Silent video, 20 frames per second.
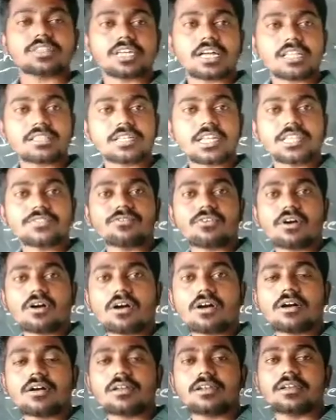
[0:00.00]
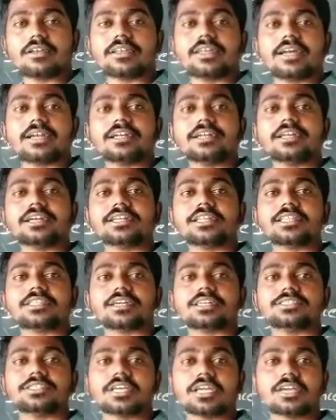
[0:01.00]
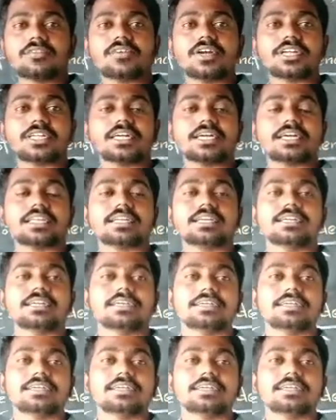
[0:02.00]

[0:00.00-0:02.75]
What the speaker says: sun rays fall 90 degrees on the equator,